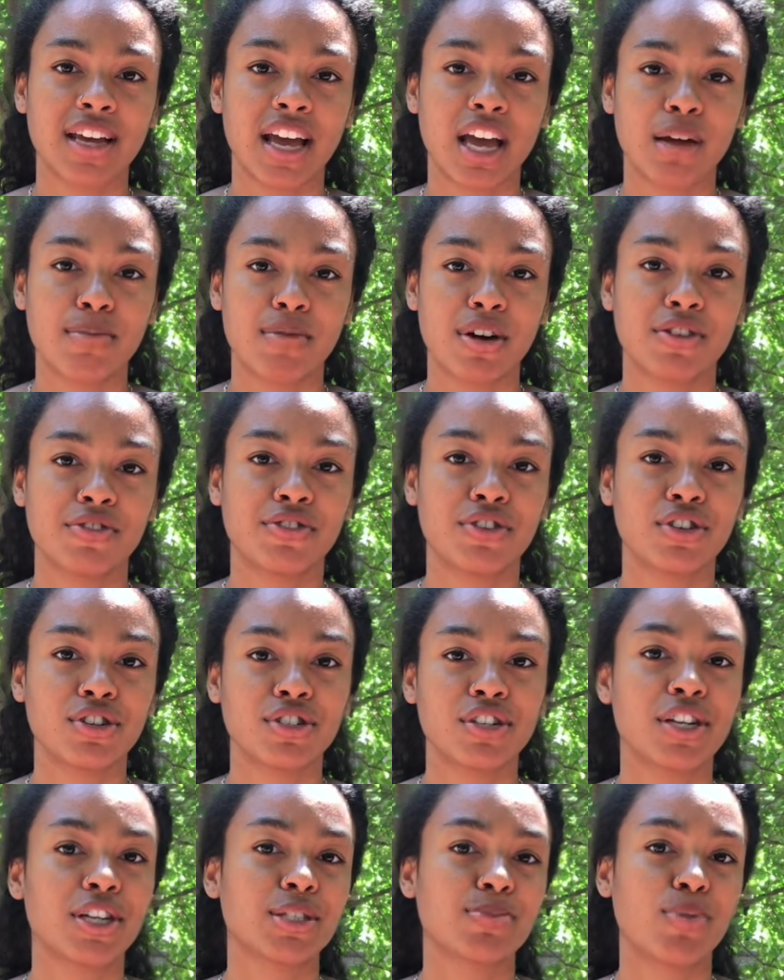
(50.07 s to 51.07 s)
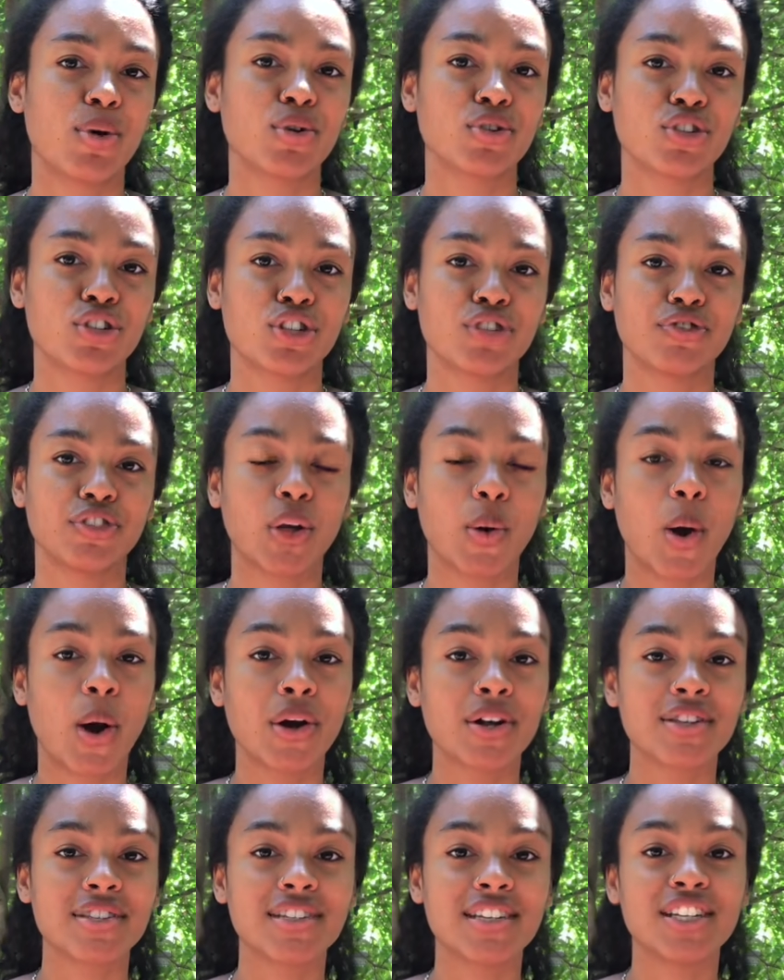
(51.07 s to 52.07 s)
and my first exposure to flow
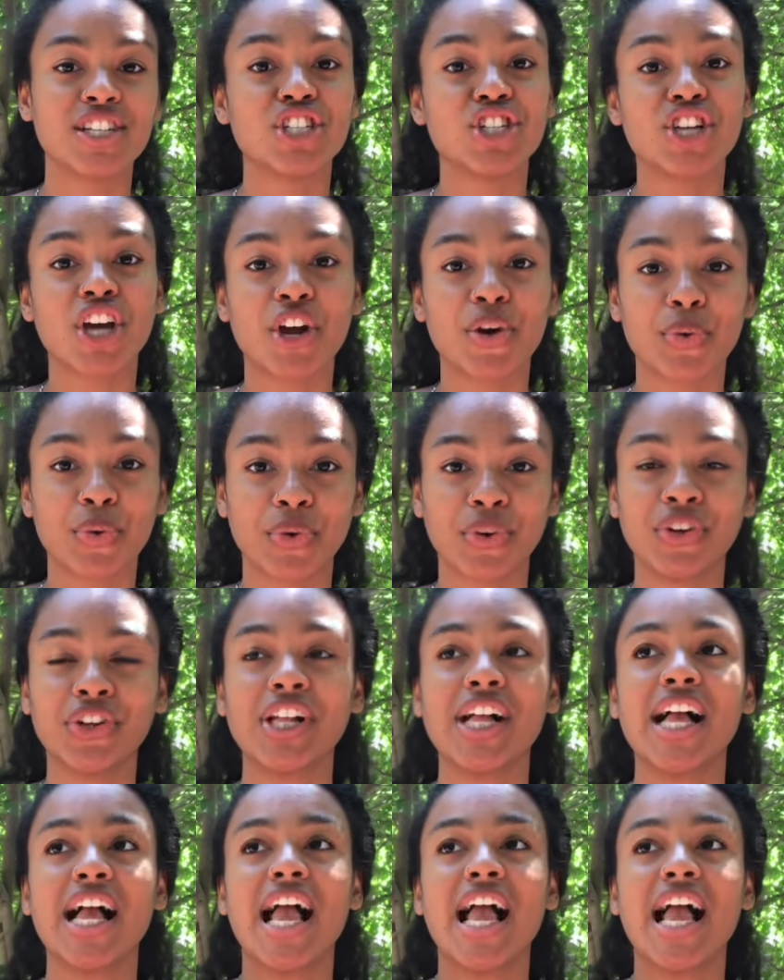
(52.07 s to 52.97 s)
arts in general.